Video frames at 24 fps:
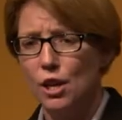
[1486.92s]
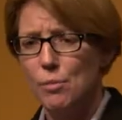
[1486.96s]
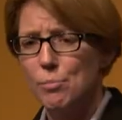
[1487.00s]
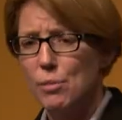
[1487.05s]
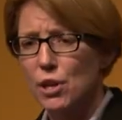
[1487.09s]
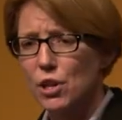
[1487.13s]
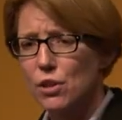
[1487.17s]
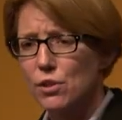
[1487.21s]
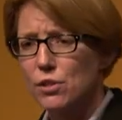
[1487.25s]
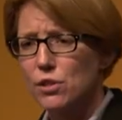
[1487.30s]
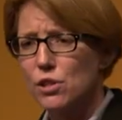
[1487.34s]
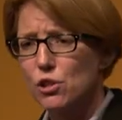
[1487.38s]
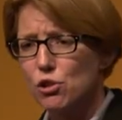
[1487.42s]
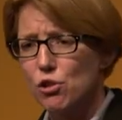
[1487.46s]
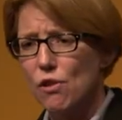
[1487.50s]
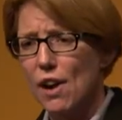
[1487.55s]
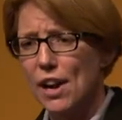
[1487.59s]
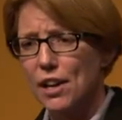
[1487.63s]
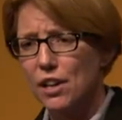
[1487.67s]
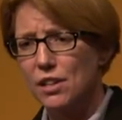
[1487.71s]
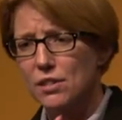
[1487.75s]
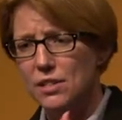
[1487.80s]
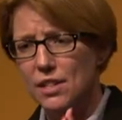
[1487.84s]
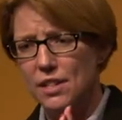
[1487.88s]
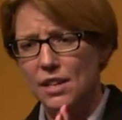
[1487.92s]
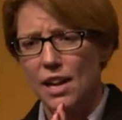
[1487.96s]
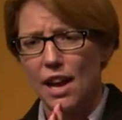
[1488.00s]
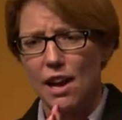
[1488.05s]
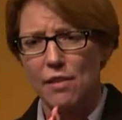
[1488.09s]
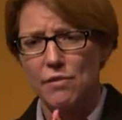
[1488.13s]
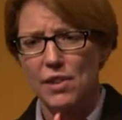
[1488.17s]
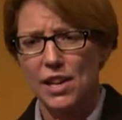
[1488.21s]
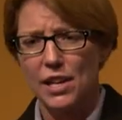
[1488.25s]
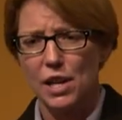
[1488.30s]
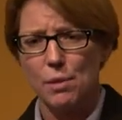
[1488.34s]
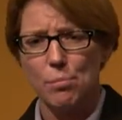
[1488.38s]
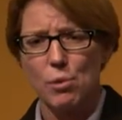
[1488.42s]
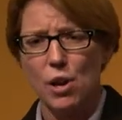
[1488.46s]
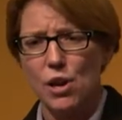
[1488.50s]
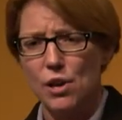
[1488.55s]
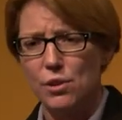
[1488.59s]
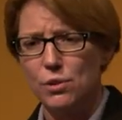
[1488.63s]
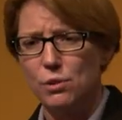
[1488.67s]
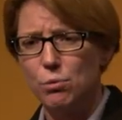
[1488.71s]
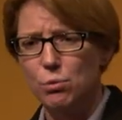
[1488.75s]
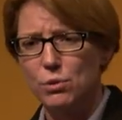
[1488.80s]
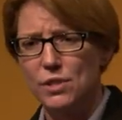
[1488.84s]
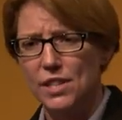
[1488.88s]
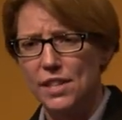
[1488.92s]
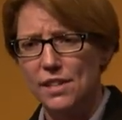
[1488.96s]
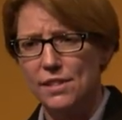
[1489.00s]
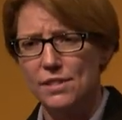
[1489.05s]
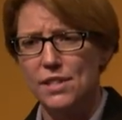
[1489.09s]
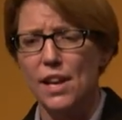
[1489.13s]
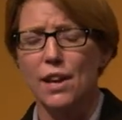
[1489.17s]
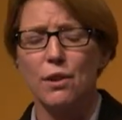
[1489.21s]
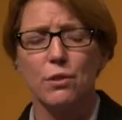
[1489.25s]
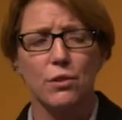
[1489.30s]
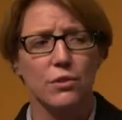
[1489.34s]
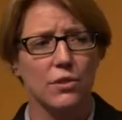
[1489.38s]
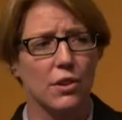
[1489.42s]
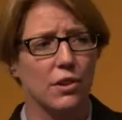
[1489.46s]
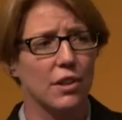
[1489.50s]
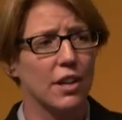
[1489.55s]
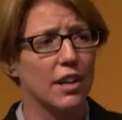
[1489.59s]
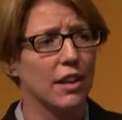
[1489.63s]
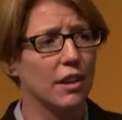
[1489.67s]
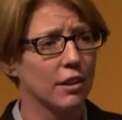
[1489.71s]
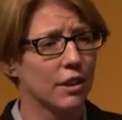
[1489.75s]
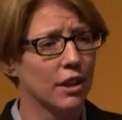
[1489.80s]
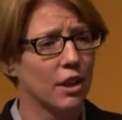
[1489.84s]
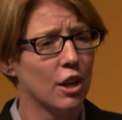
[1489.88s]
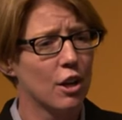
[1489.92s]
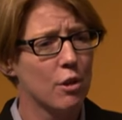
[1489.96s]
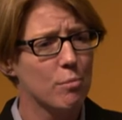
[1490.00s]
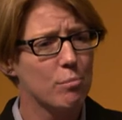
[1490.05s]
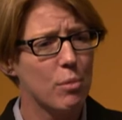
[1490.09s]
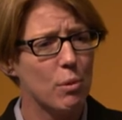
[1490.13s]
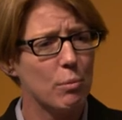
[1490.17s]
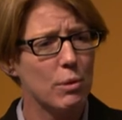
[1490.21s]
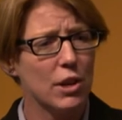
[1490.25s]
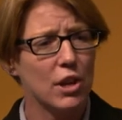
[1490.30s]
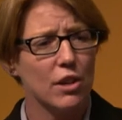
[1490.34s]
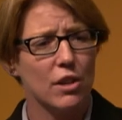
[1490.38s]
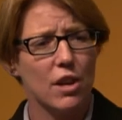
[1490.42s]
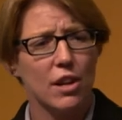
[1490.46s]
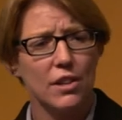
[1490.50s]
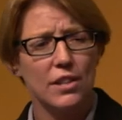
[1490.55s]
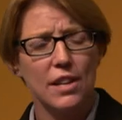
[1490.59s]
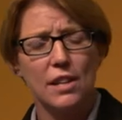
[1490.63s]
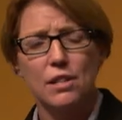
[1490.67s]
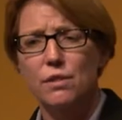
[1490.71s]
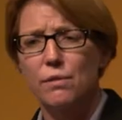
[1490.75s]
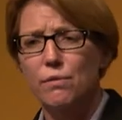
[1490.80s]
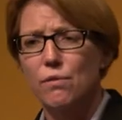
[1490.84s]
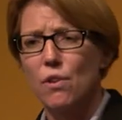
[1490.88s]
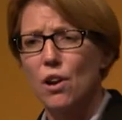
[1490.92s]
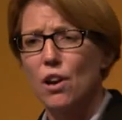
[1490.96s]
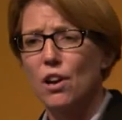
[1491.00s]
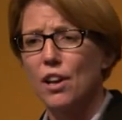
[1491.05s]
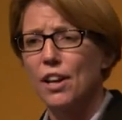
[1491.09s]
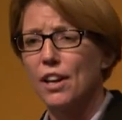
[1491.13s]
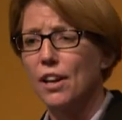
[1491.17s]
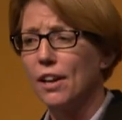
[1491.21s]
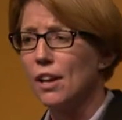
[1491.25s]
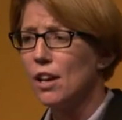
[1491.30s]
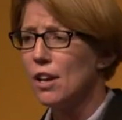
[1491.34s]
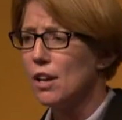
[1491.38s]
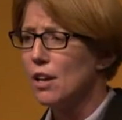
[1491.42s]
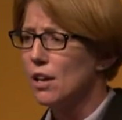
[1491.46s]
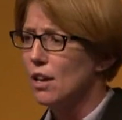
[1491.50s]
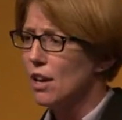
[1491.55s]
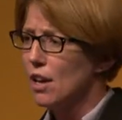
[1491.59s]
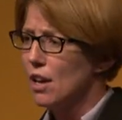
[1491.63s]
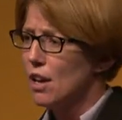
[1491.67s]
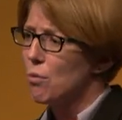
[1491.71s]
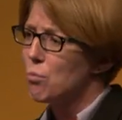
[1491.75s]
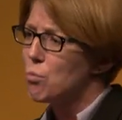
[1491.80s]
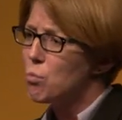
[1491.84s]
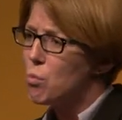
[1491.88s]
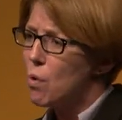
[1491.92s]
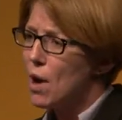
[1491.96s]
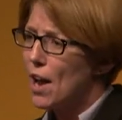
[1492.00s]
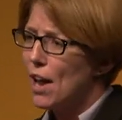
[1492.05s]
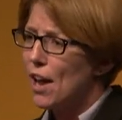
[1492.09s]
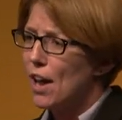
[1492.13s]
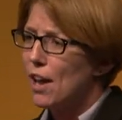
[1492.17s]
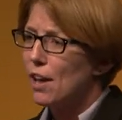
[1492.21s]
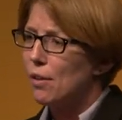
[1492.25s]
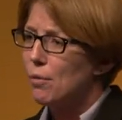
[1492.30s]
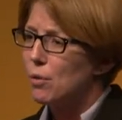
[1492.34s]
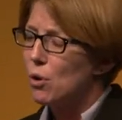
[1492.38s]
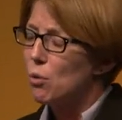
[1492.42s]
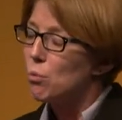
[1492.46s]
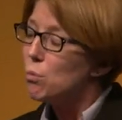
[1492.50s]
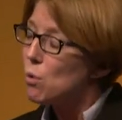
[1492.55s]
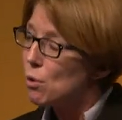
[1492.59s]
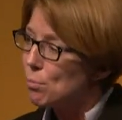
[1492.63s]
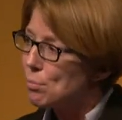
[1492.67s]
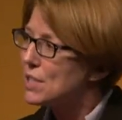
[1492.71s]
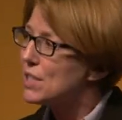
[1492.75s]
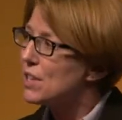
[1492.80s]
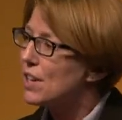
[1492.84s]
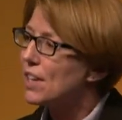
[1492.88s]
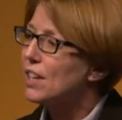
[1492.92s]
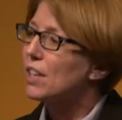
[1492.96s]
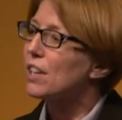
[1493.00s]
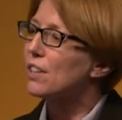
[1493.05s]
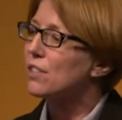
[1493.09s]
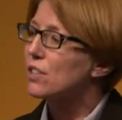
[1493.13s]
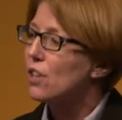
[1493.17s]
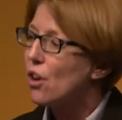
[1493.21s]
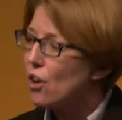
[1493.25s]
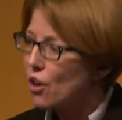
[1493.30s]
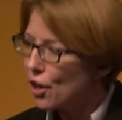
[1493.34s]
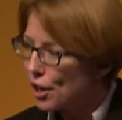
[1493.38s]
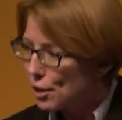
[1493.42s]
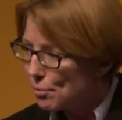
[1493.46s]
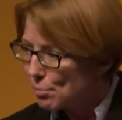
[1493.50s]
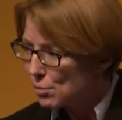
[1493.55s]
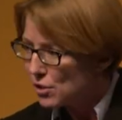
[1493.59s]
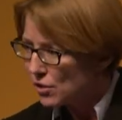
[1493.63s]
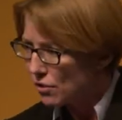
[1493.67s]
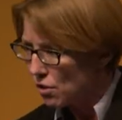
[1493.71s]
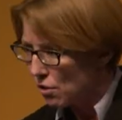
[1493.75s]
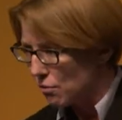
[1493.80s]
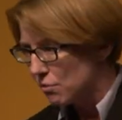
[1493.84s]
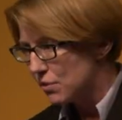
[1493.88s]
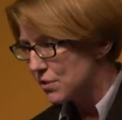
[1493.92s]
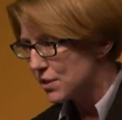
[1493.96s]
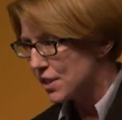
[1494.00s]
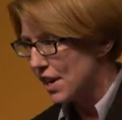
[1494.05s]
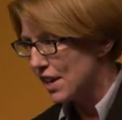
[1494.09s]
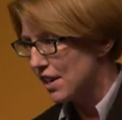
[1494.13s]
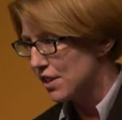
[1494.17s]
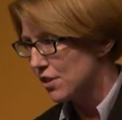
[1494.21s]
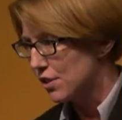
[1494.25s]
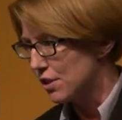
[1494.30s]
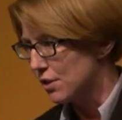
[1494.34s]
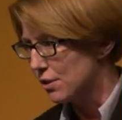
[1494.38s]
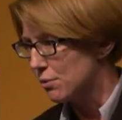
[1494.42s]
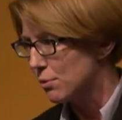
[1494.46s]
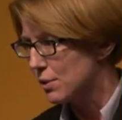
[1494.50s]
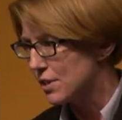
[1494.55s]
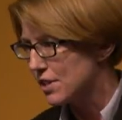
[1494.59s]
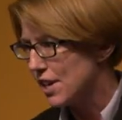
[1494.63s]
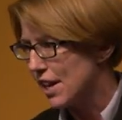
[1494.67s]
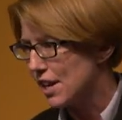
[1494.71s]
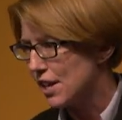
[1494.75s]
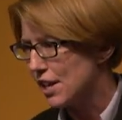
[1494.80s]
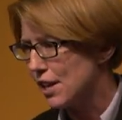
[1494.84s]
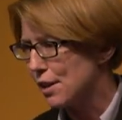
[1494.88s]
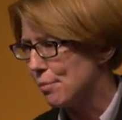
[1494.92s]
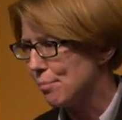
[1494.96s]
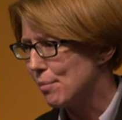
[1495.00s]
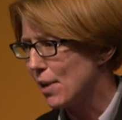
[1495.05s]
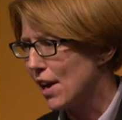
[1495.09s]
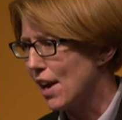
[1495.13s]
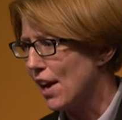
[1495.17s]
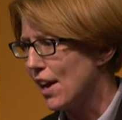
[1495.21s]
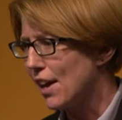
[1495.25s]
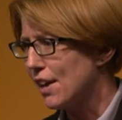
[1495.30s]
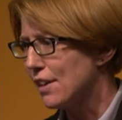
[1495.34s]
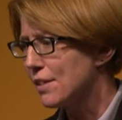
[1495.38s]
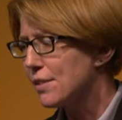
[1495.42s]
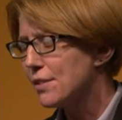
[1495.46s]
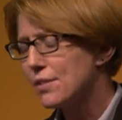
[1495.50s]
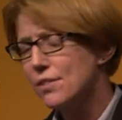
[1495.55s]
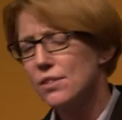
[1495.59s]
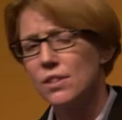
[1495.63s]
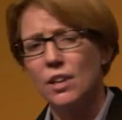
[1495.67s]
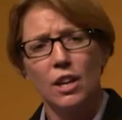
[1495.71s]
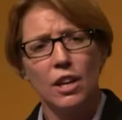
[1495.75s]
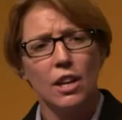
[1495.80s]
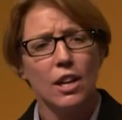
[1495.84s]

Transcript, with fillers: because the tracker didn't have any personal details on it, but we could identify where, what particular types of conversations were taking place,